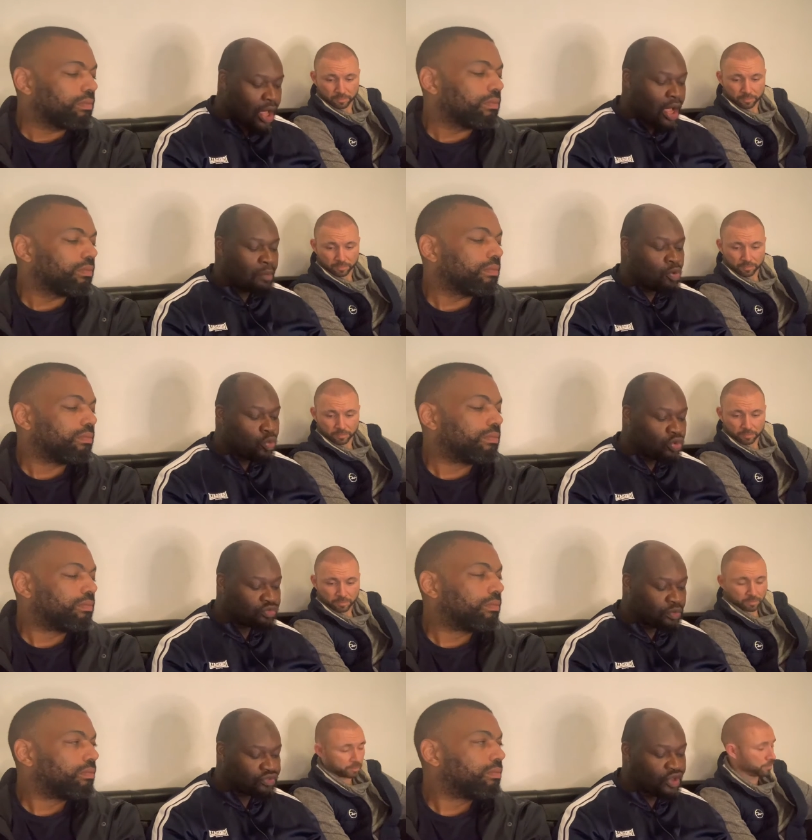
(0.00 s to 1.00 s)
Speaker 1: Armor Wars
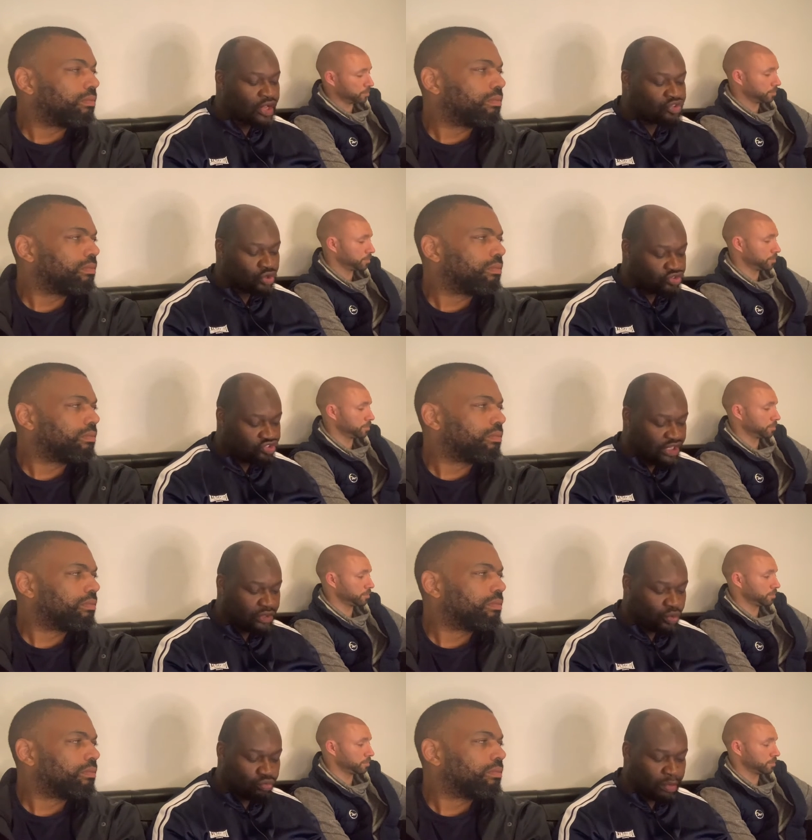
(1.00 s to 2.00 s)
will star Don
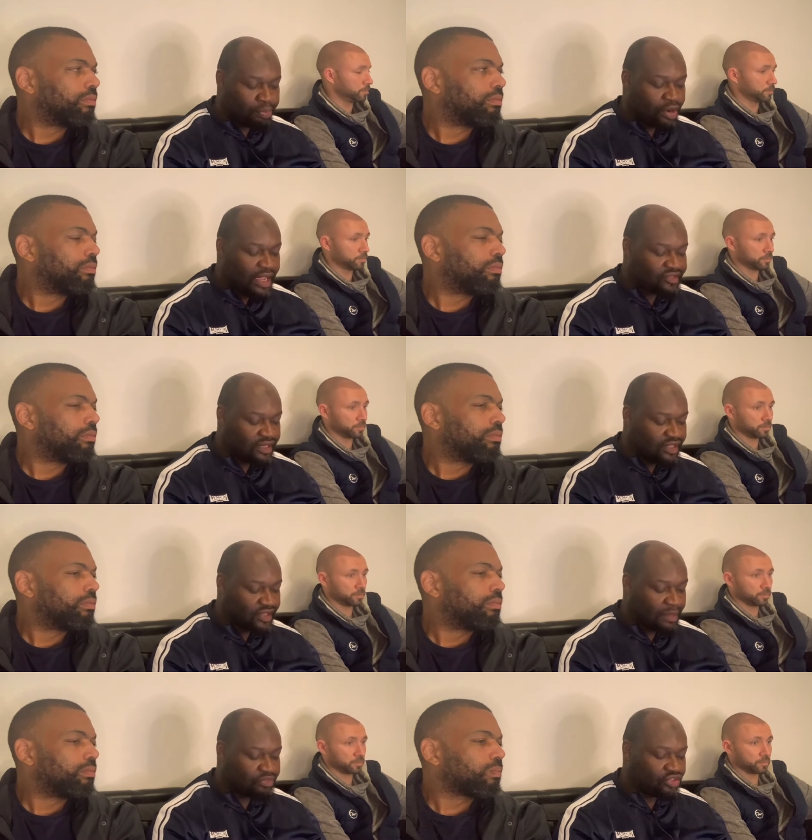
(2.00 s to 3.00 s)
Cheadle reprising his
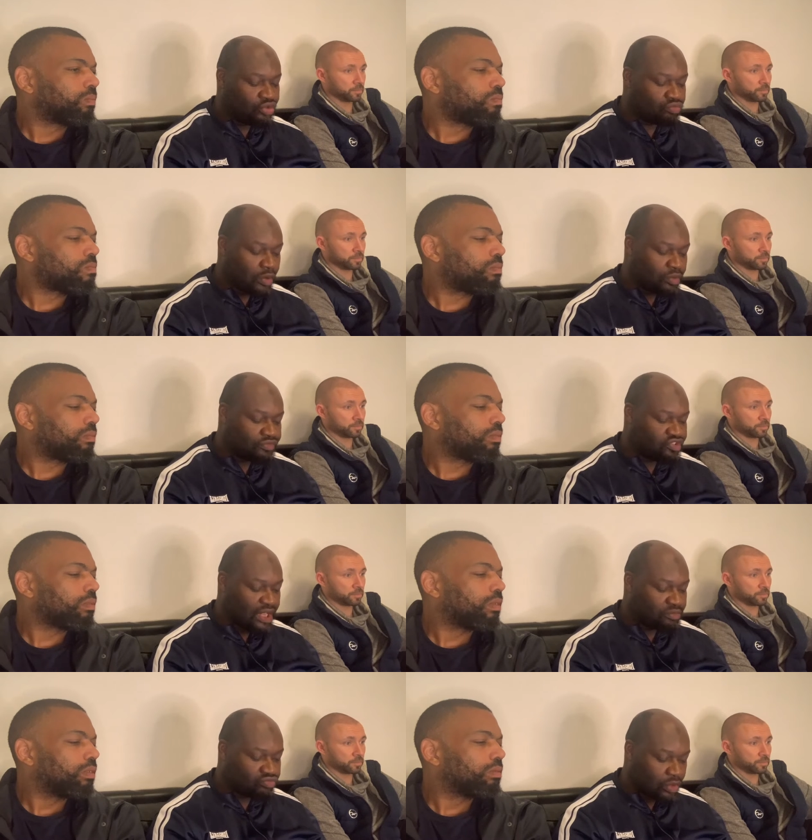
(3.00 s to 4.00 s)
M C U role of
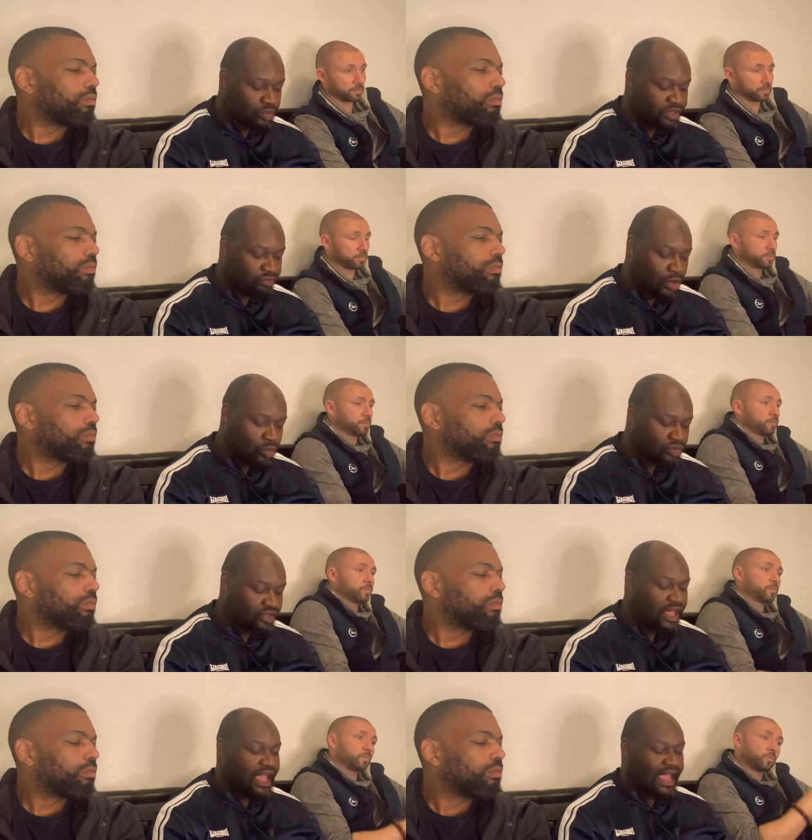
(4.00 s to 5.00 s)
James Rhodey Rhodes,
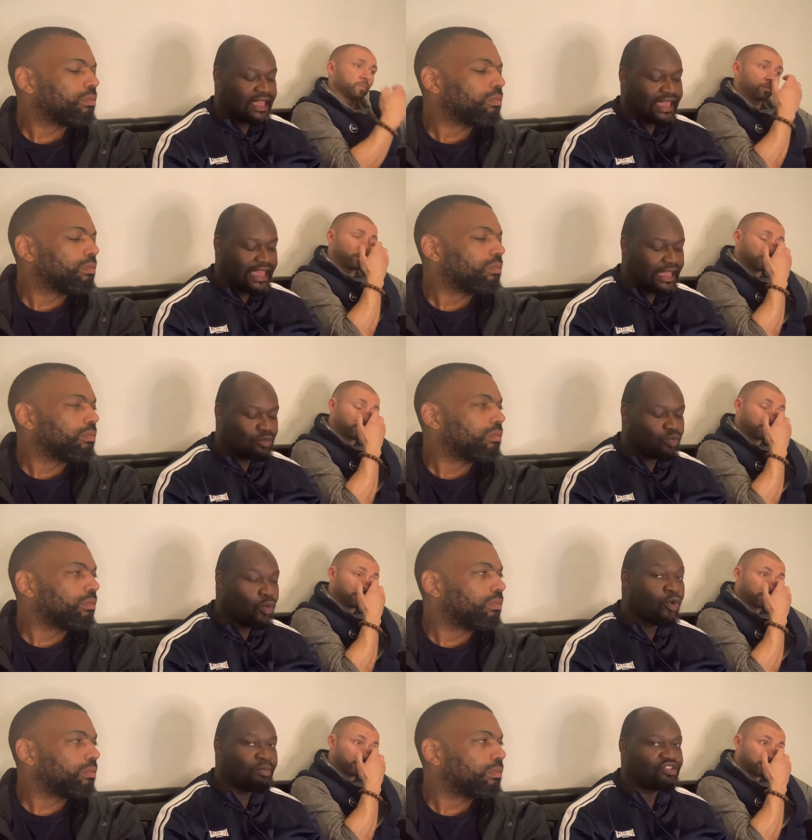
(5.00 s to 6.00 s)
aka
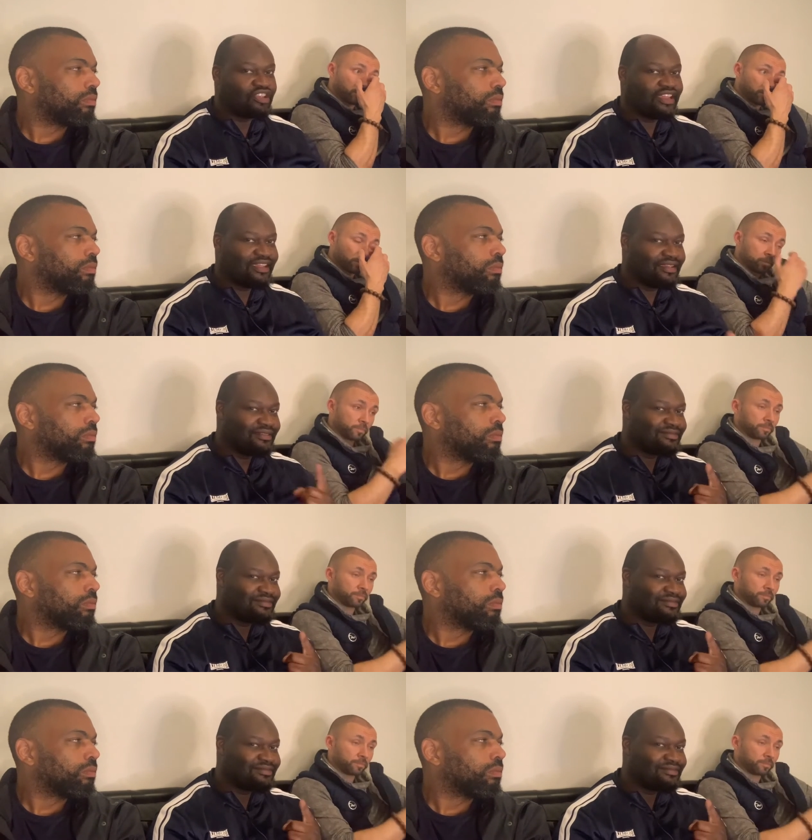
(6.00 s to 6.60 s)
War Machine.